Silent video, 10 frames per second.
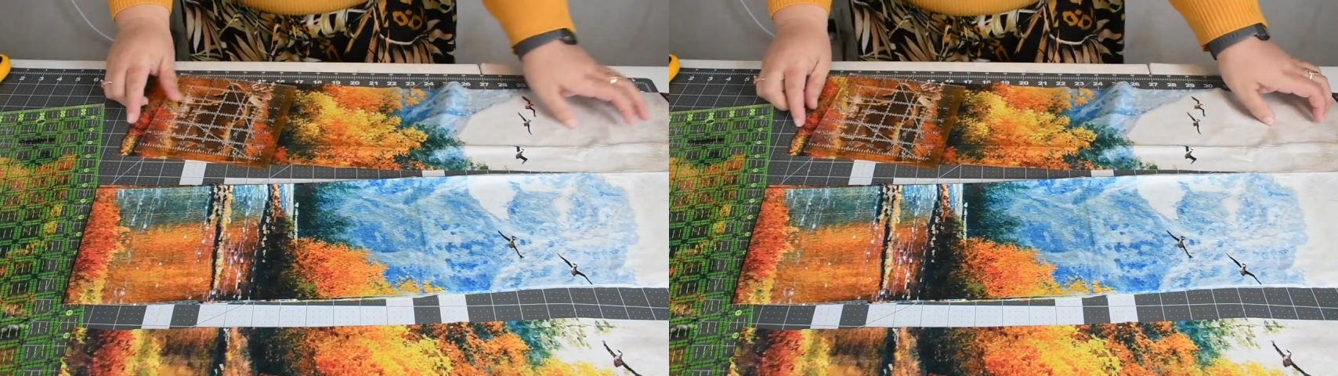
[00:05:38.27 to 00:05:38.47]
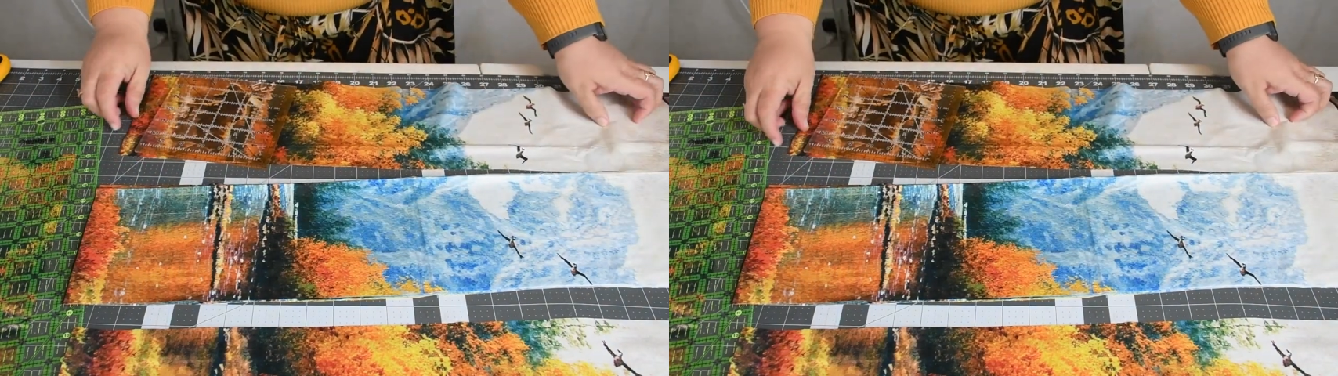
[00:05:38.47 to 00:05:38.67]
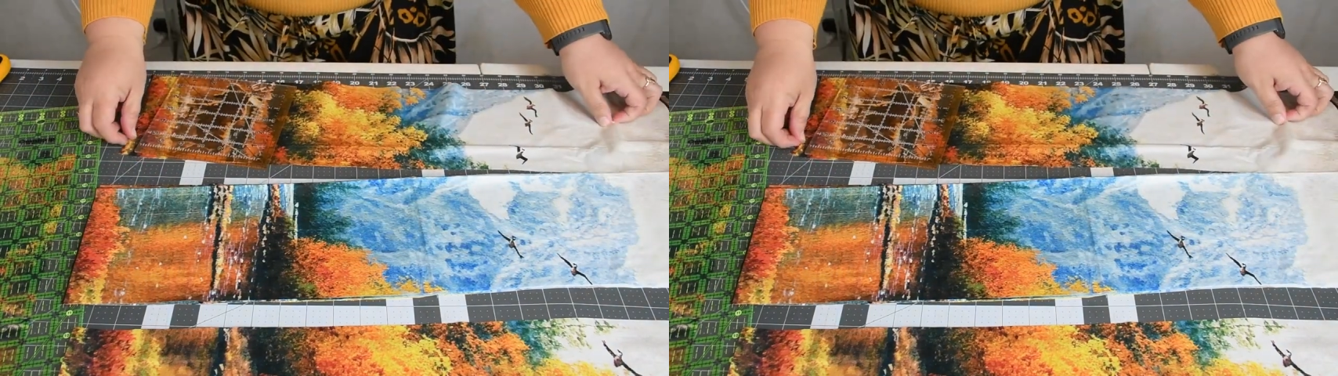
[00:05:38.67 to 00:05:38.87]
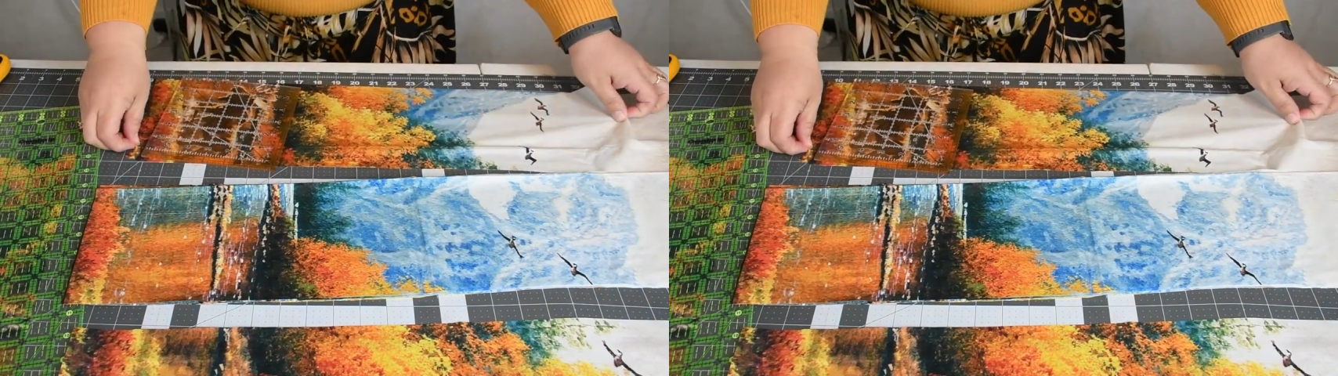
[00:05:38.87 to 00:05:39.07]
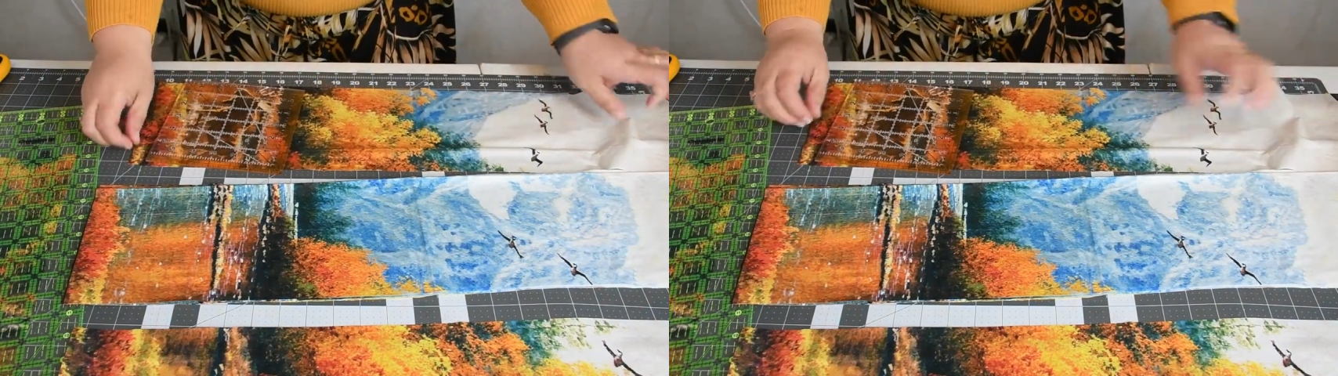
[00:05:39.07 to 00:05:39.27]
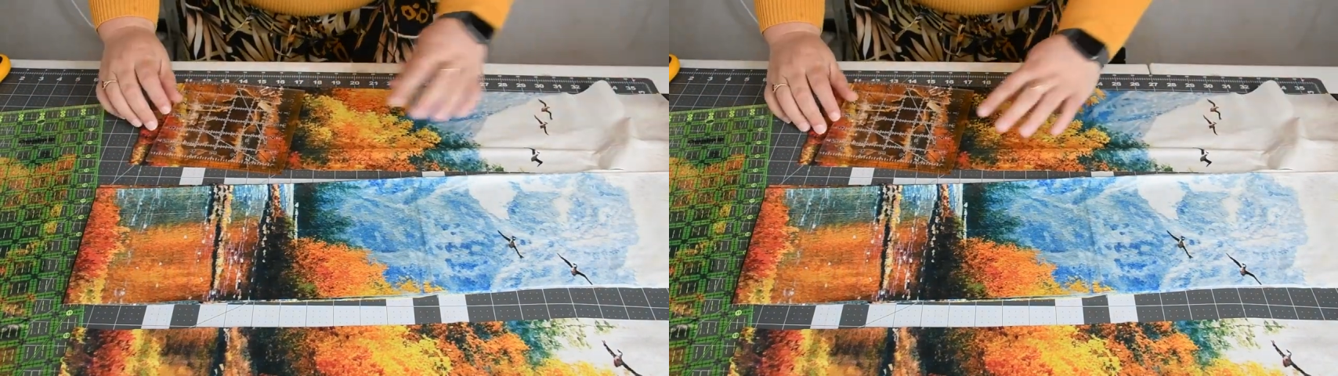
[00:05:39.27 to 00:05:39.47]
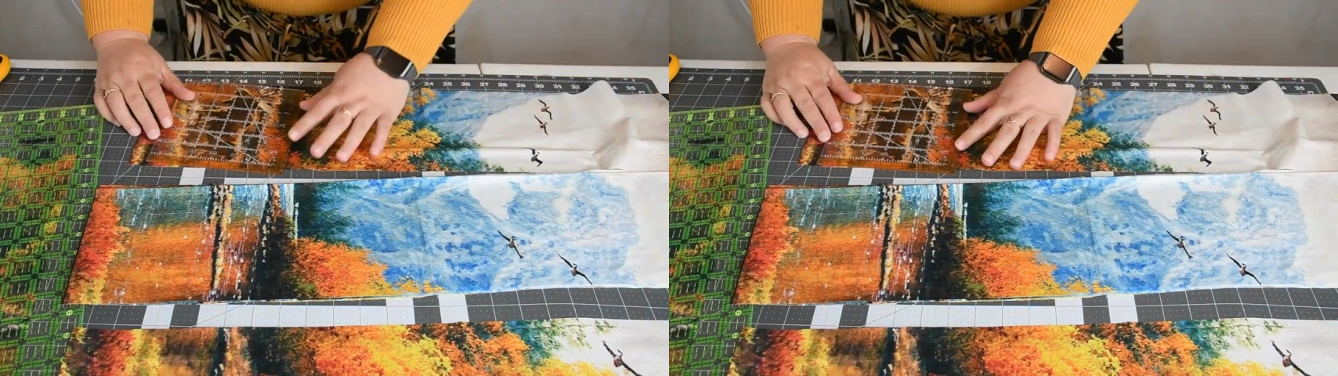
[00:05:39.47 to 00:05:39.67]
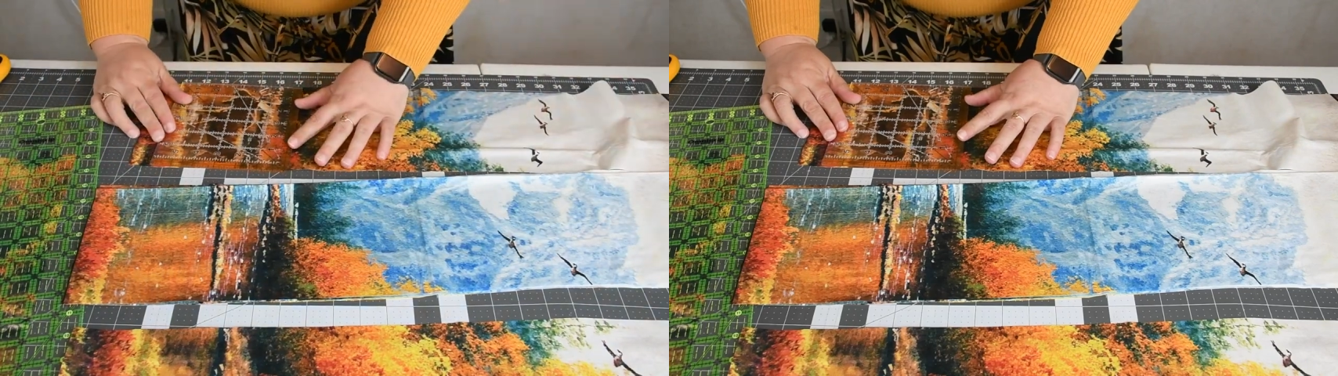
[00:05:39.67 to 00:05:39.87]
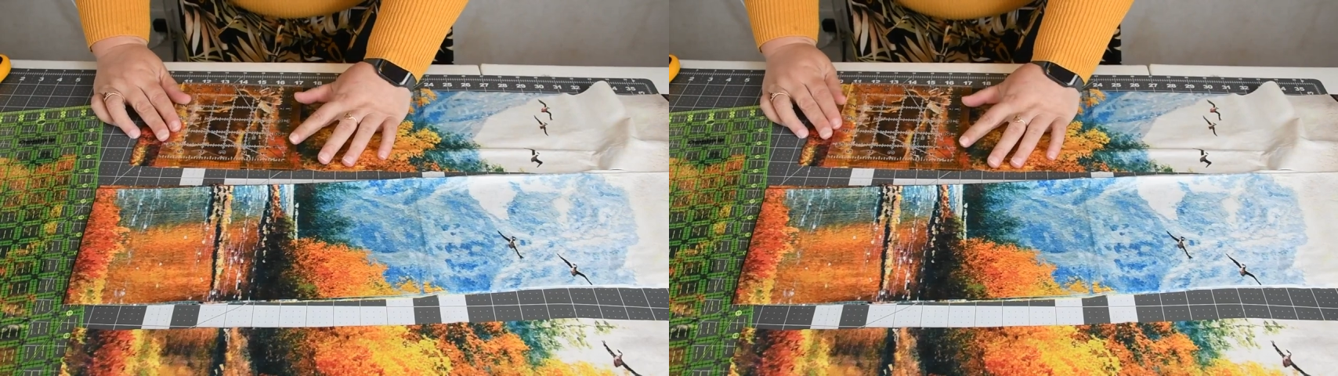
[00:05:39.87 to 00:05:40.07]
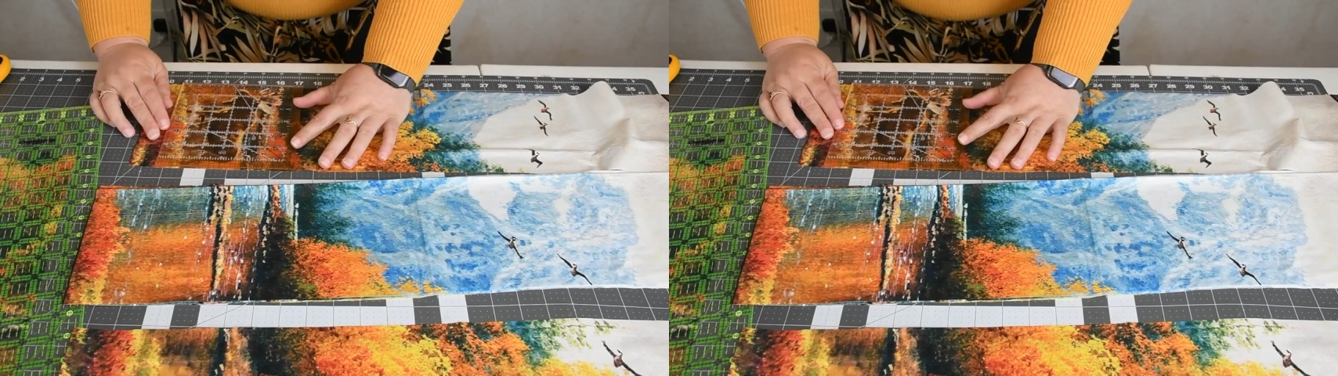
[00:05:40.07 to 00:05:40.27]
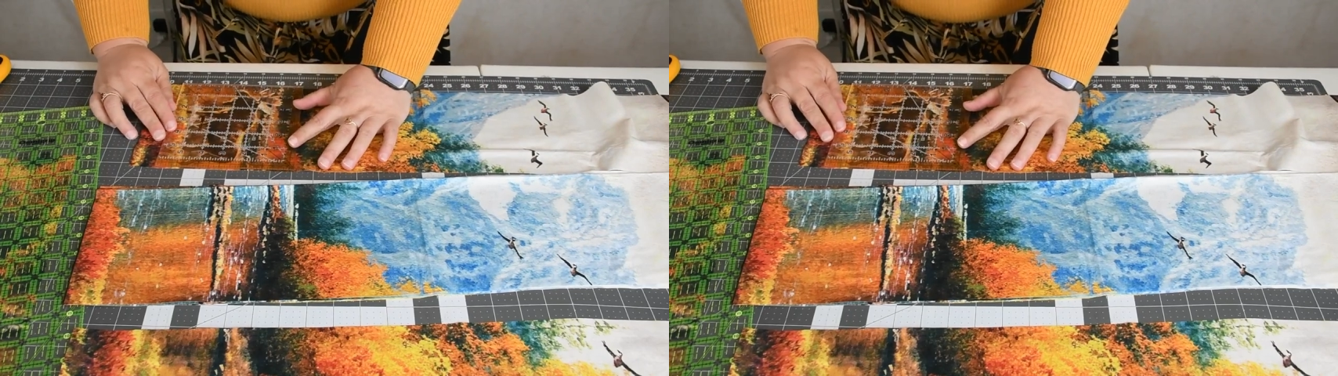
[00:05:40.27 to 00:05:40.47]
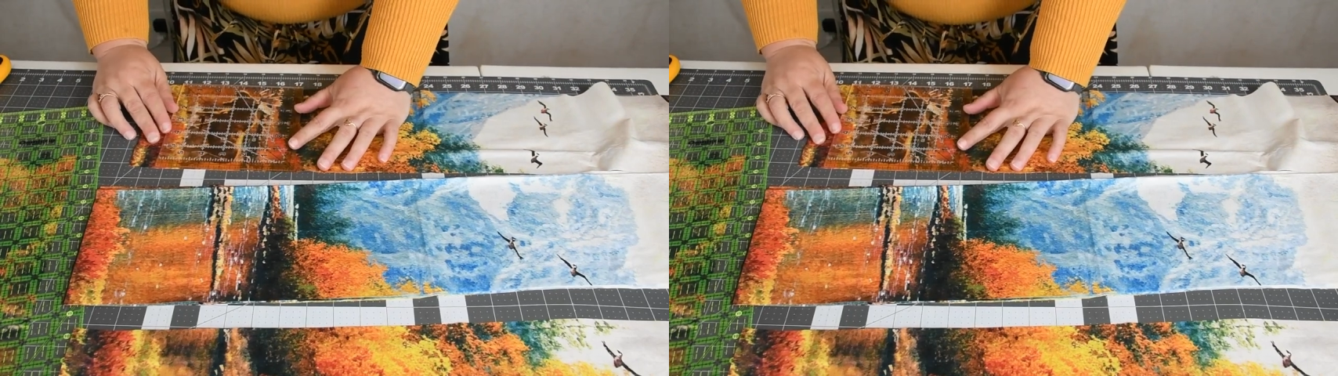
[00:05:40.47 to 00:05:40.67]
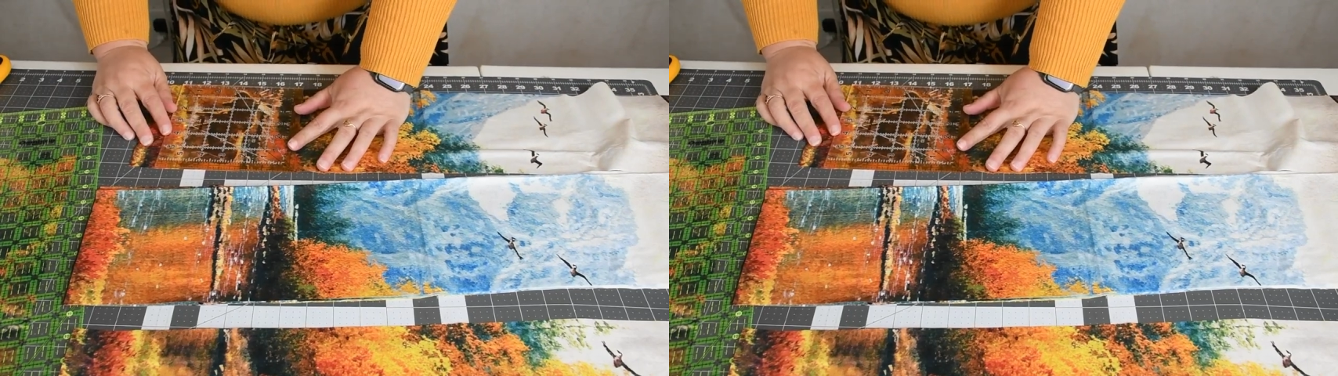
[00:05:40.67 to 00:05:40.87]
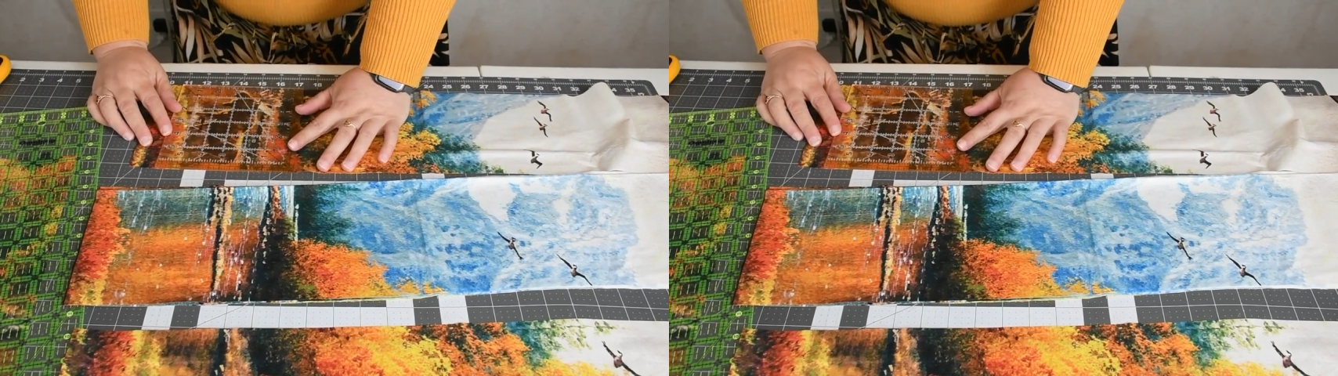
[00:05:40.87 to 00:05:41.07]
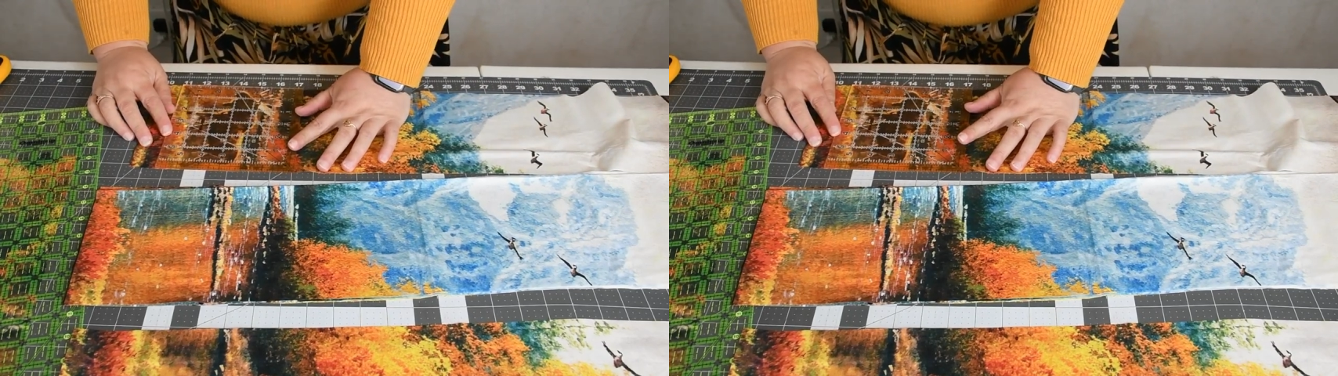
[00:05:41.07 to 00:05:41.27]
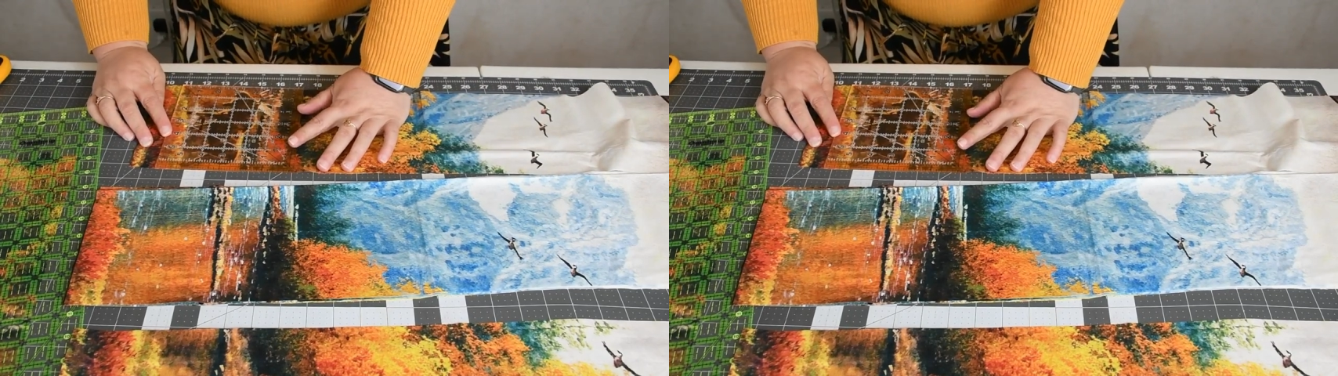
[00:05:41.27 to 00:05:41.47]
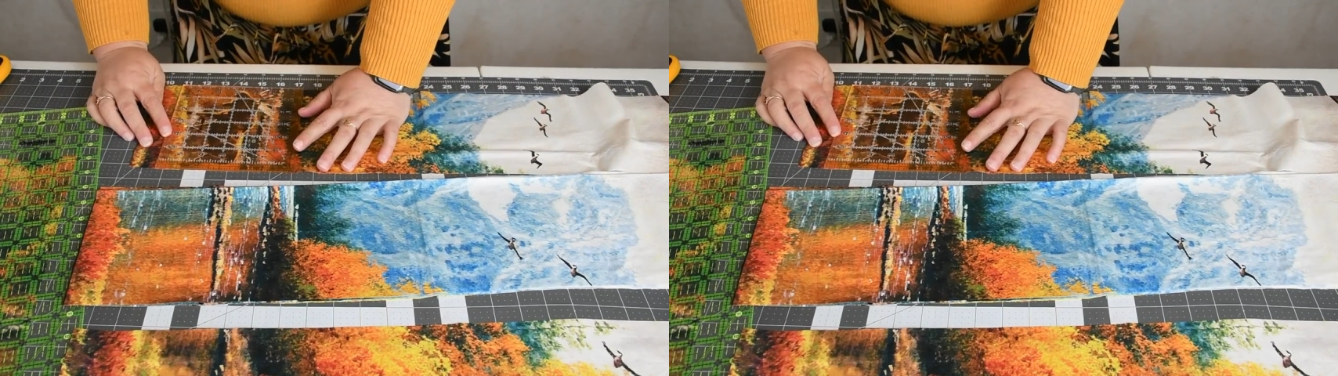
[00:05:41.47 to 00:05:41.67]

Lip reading: [unreadable: no face in view]